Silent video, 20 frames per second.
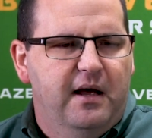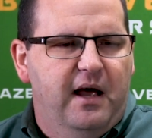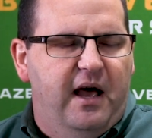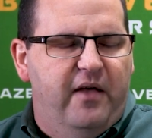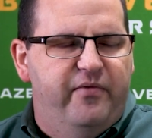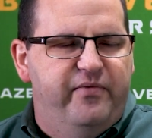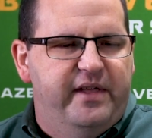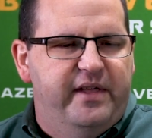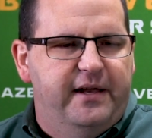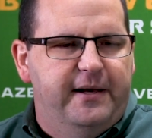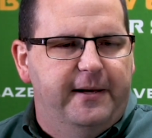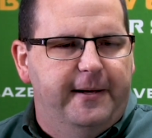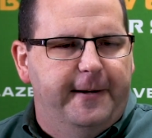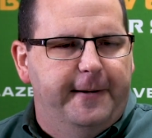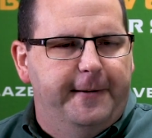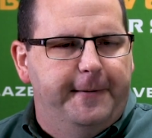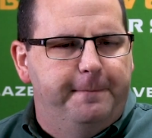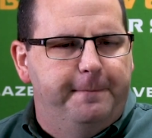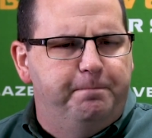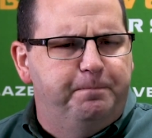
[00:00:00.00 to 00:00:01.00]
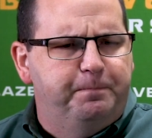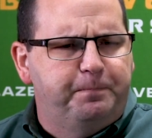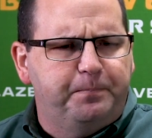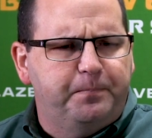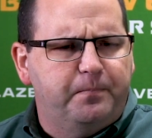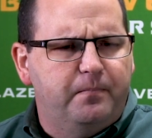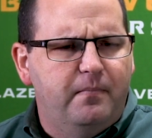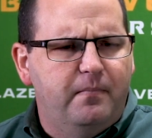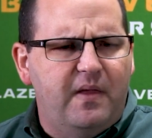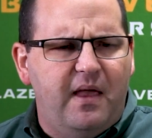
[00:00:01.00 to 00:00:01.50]
And then
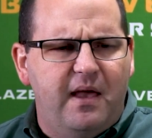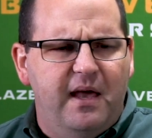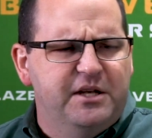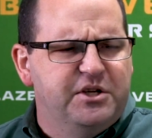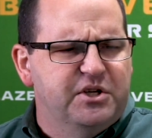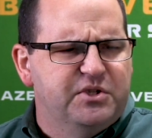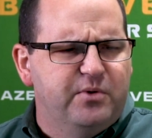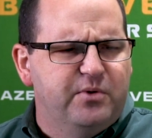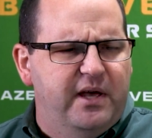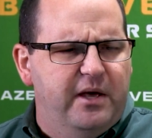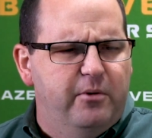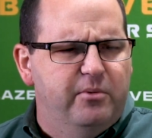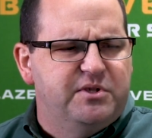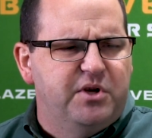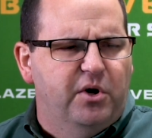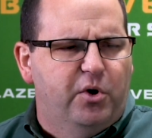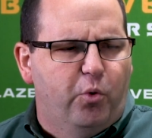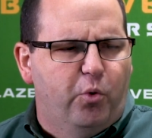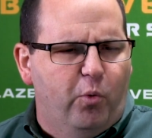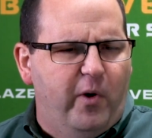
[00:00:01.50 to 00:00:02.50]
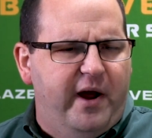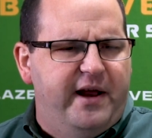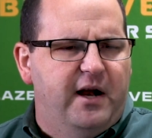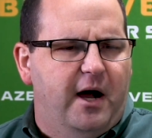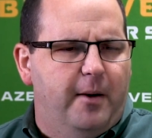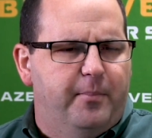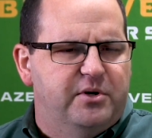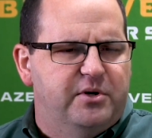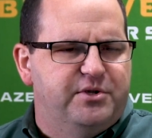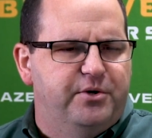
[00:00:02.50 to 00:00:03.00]
it was a great
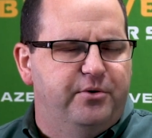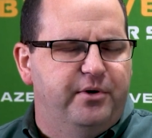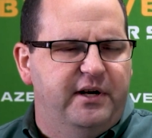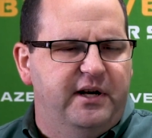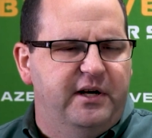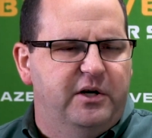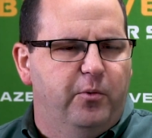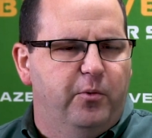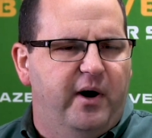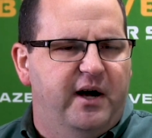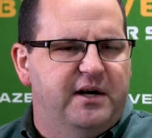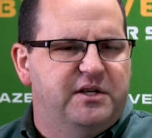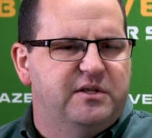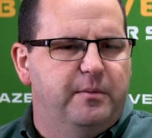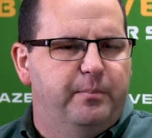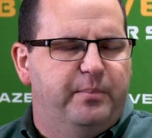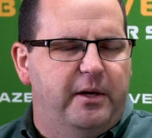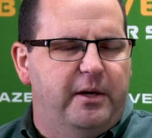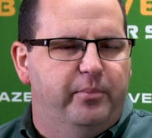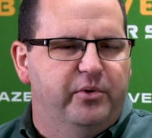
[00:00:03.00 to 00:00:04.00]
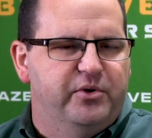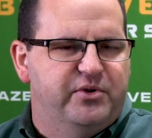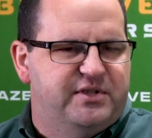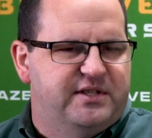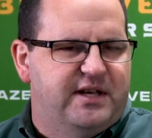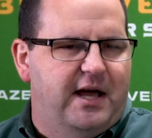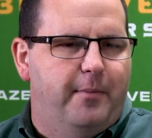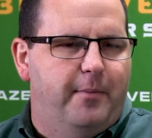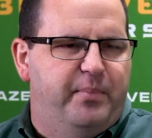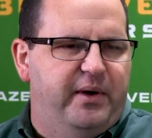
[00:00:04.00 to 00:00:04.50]
opportunity to watch some people
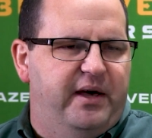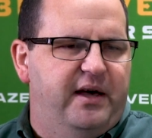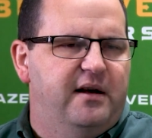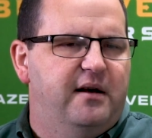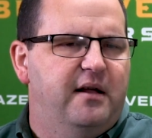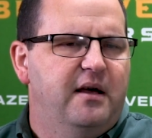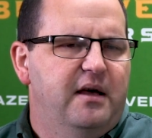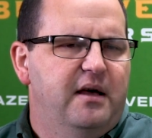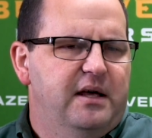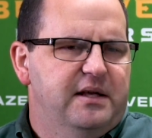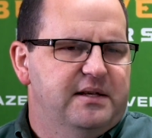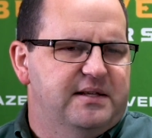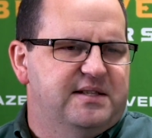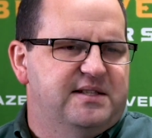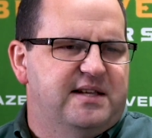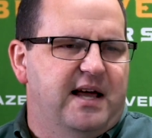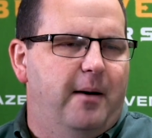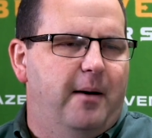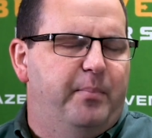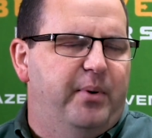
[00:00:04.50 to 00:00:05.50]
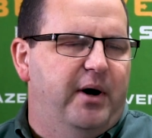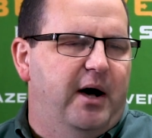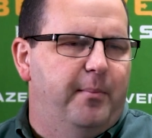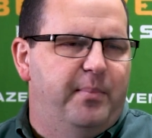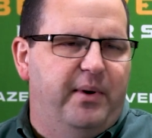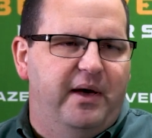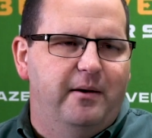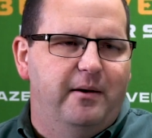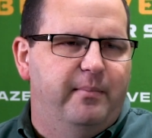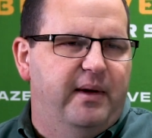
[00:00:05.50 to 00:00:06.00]
step in, step
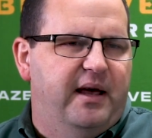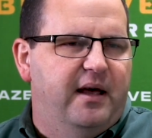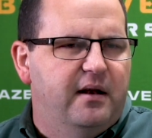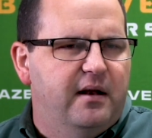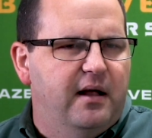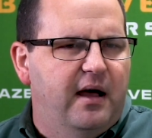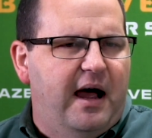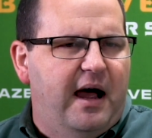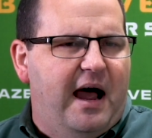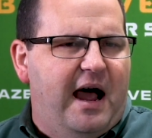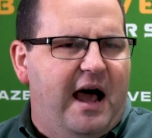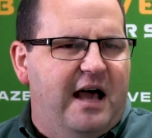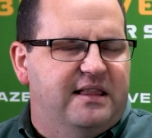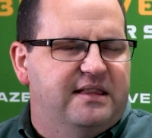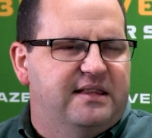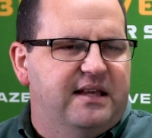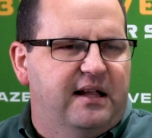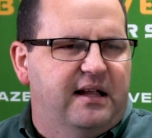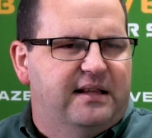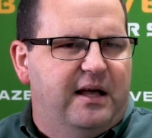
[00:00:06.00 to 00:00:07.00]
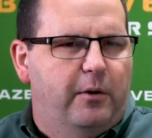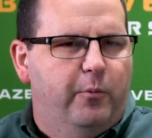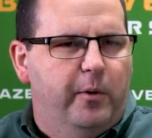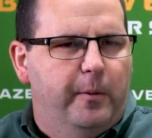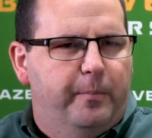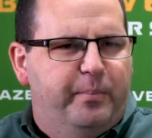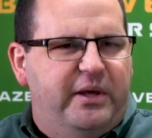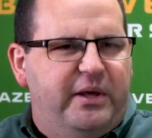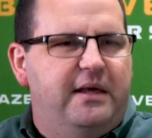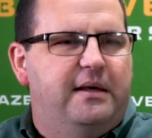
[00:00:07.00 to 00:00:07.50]
up. And man, I think that we're
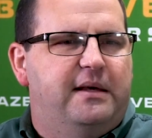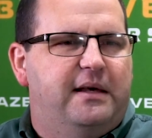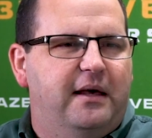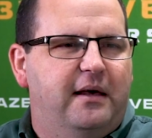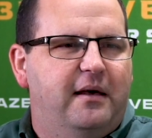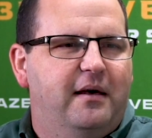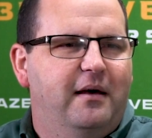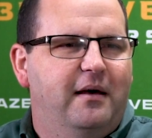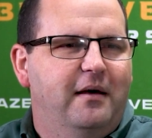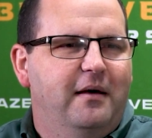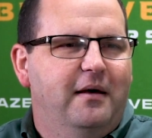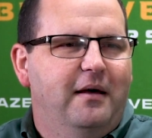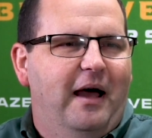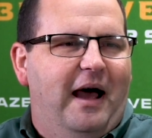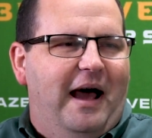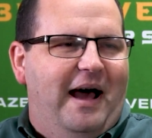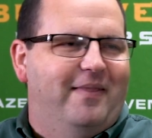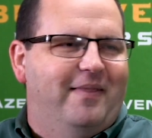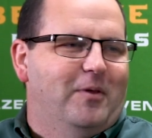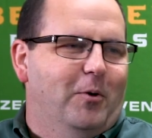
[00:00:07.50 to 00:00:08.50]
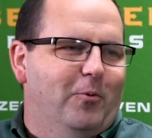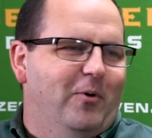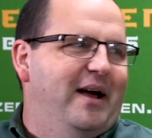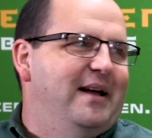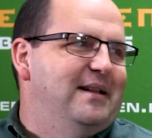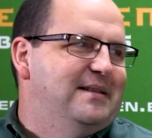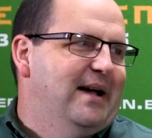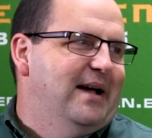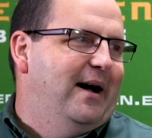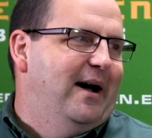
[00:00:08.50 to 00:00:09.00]
peaking at the
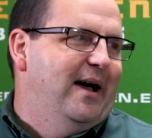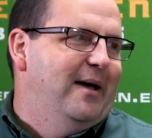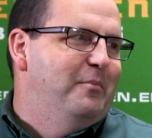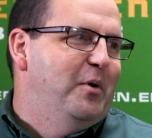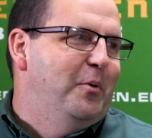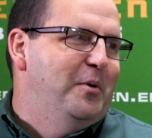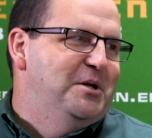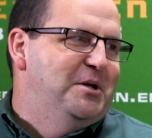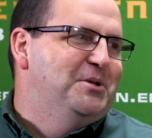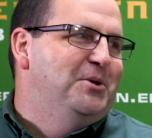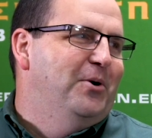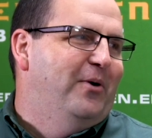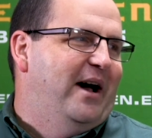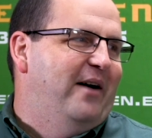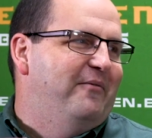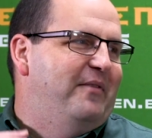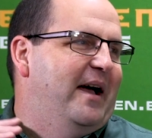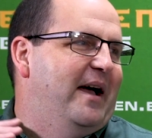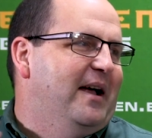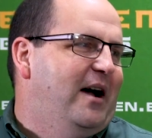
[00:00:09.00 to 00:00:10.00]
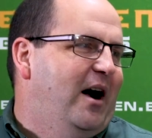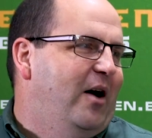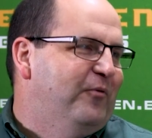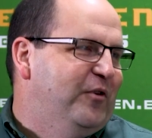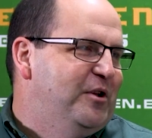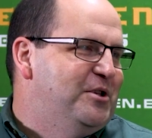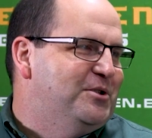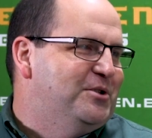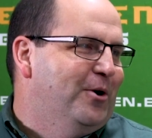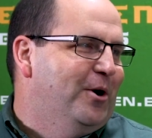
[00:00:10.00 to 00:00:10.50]
right time, but we just don't have that
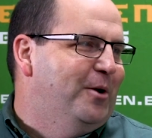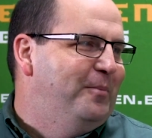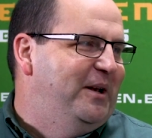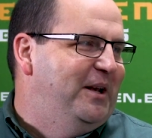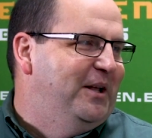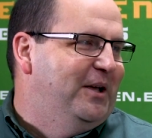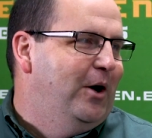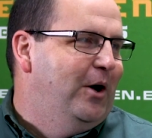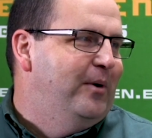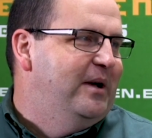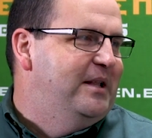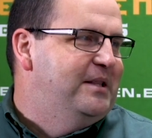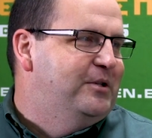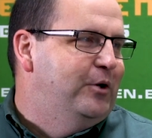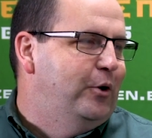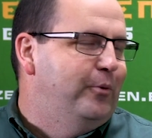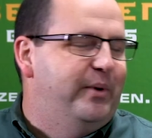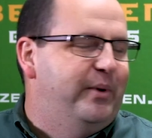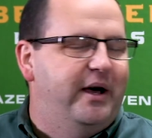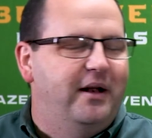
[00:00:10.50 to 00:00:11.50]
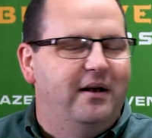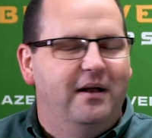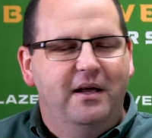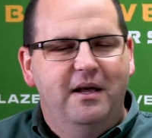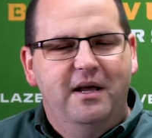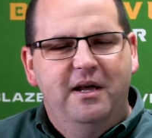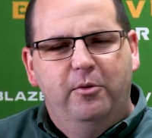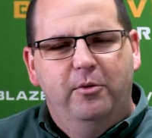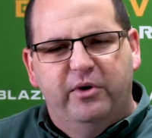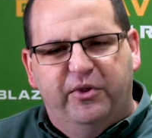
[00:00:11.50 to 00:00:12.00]
conference tournament to go into. But
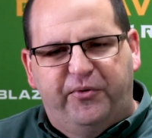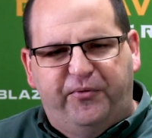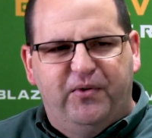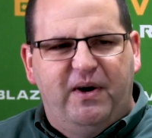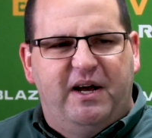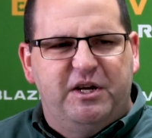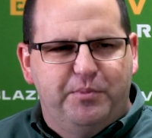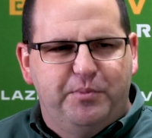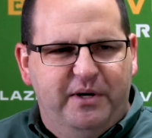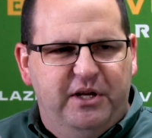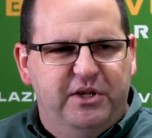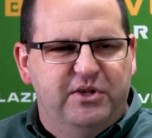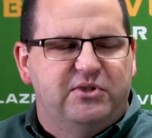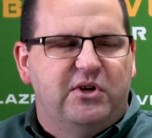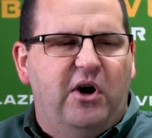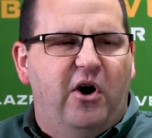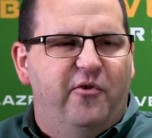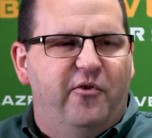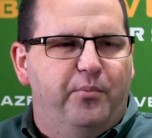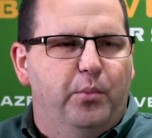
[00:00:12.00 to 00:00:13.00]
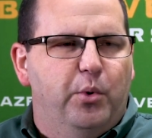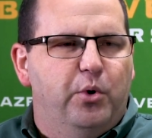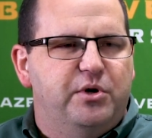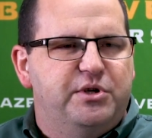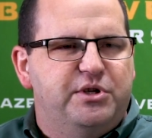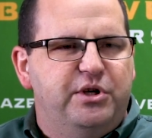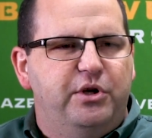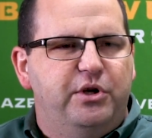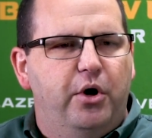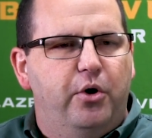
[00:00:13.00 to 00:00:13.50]
with freshmen and
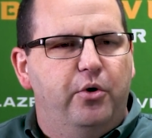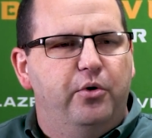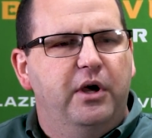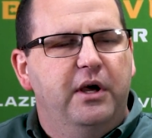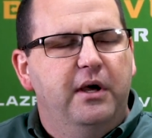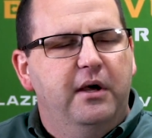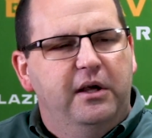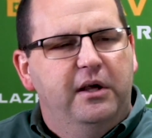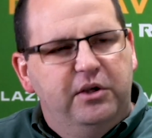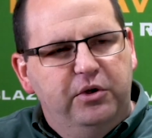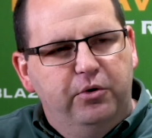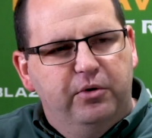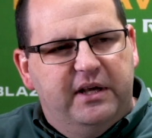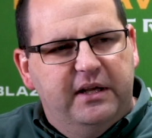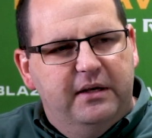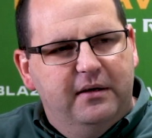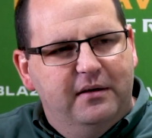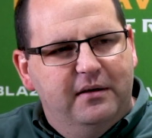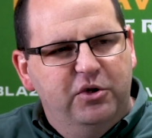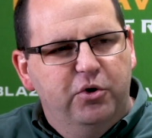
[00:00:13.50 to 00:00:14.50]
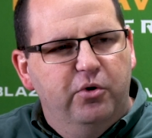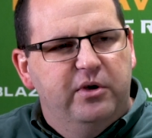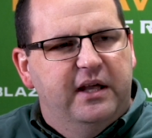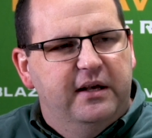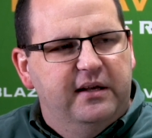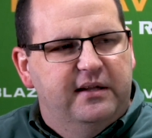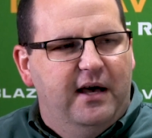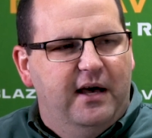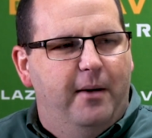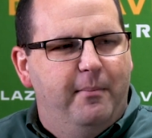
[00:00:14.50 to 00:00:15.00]
sophomores, you
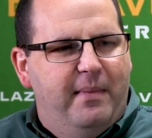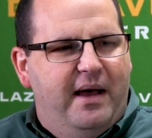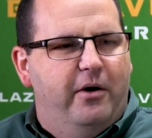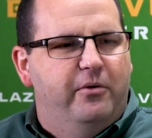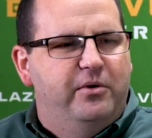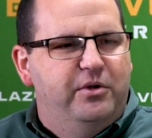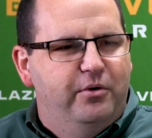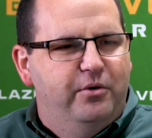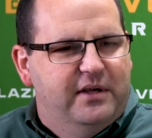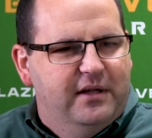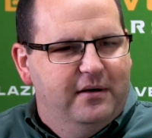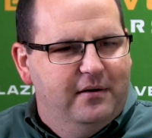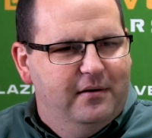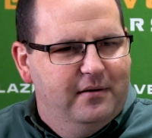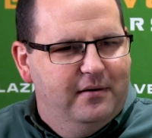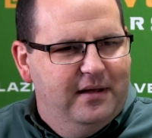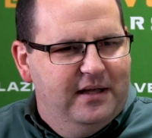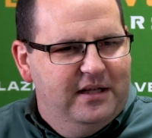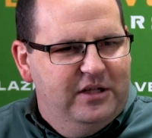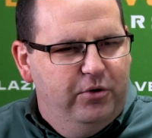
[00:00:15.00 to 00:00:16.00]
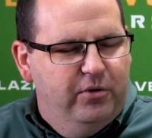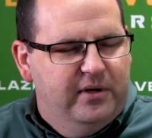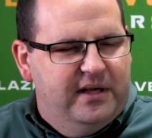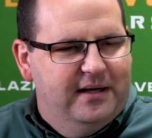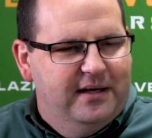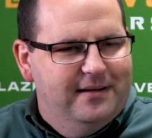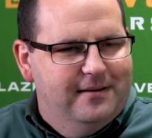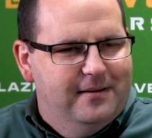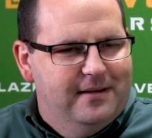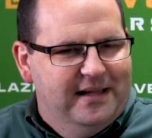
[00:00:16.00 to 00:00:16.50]
can come out and you
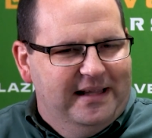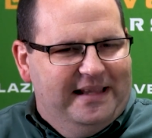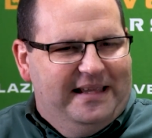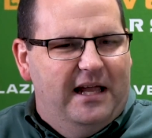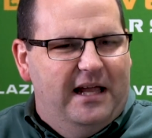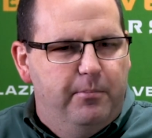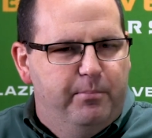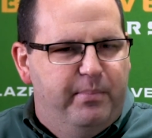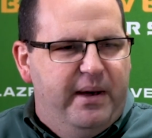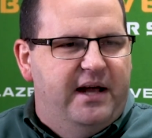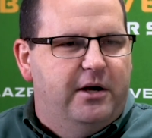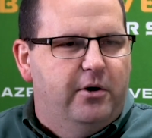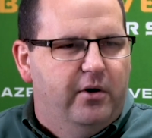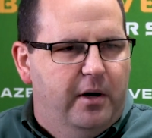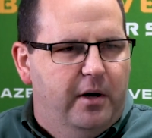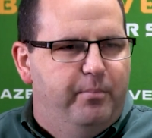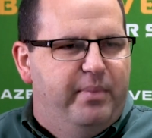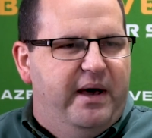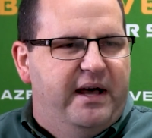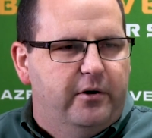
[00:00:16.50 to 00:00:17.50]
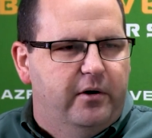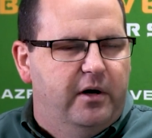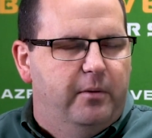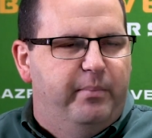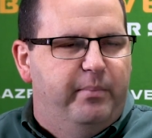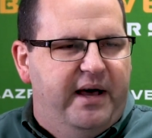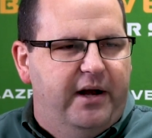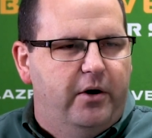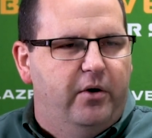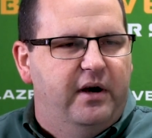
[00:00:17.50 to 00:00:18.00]
can get better and better and
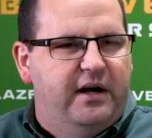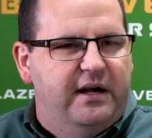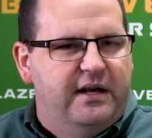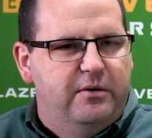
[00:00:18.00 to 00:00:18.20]
better.